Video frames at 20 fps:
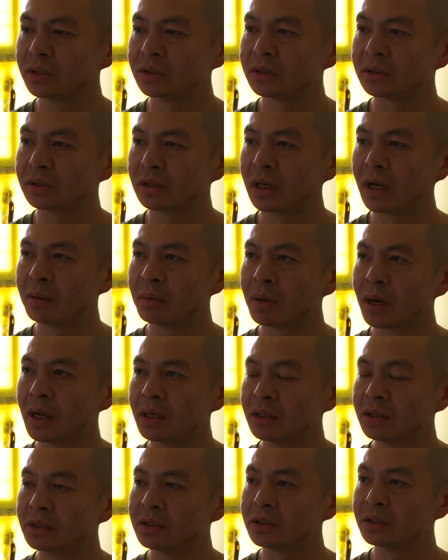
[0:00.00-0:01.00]
system is
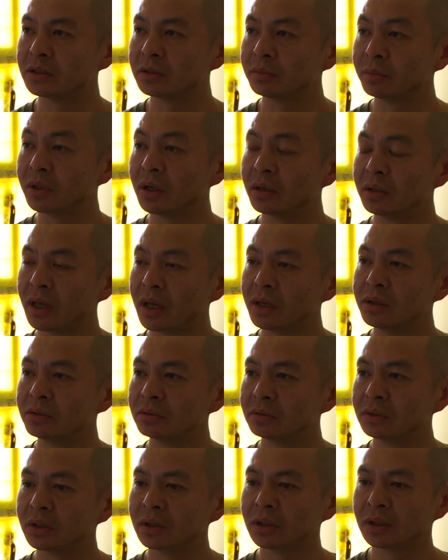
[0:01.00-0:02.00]
built to use during
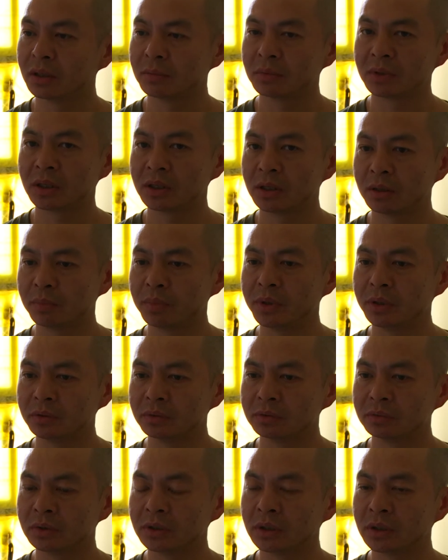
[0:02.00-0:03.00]
infectious diseases like
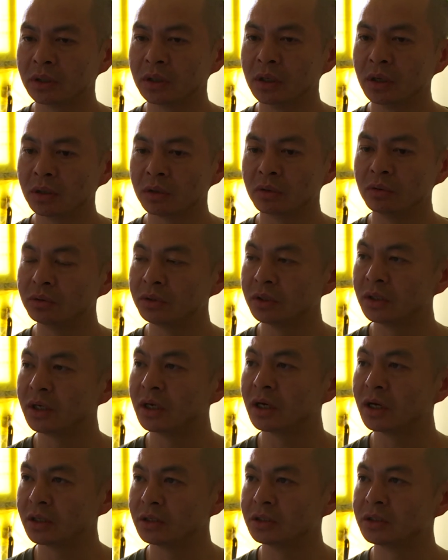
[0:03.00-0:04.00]
Ebola,
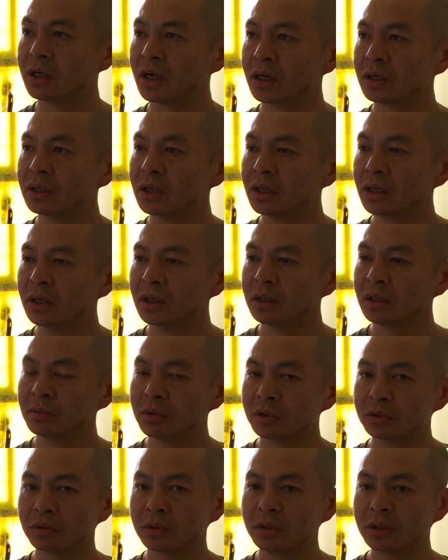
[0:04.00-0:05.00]
because Ebola
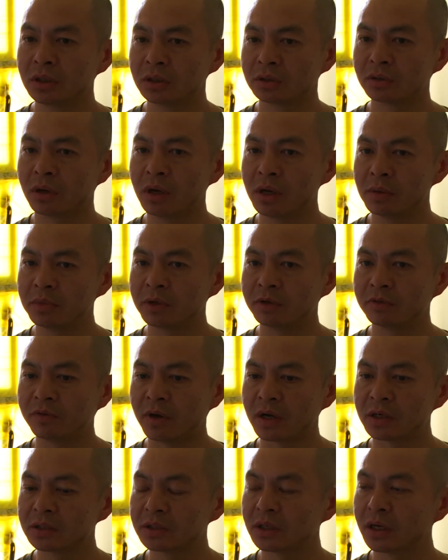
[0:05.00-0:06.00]
virus is very
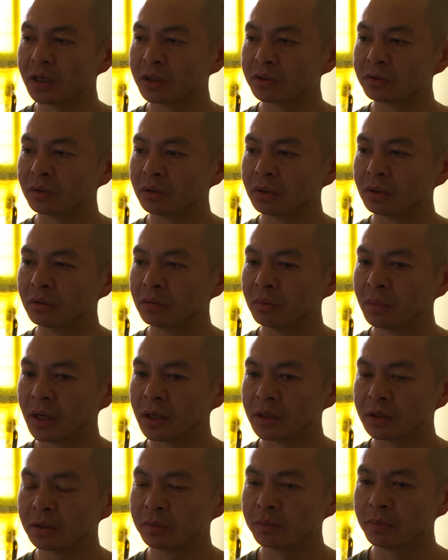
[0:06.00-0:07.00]
virulent and transmitted
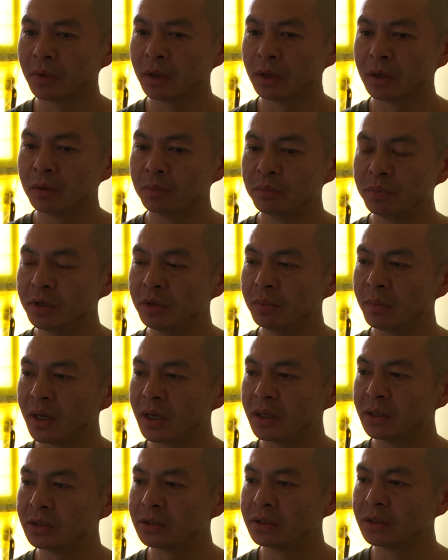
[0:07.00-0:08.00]
very quickly by
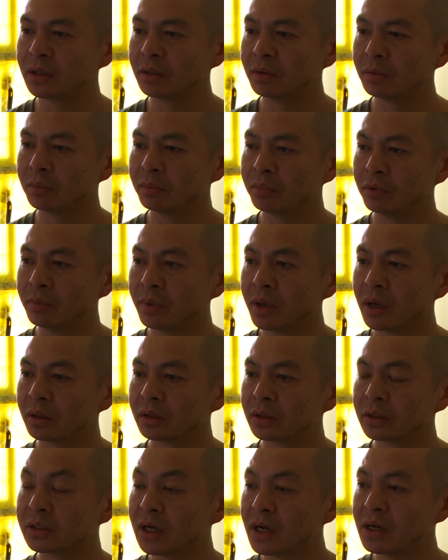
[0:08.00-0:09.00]
contact with patients'
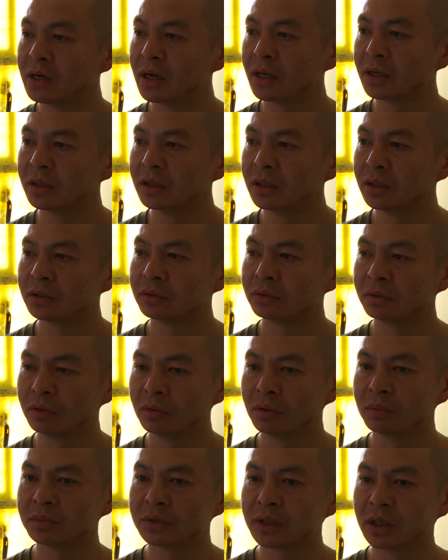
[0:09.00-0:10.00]
bodily fluids.
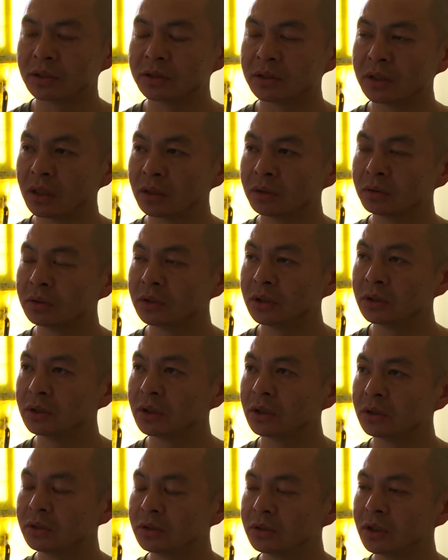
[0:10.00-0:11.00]
So we've installed
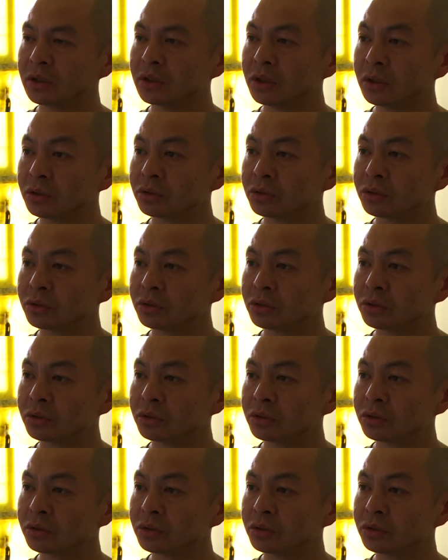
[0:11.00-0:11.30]
these cameras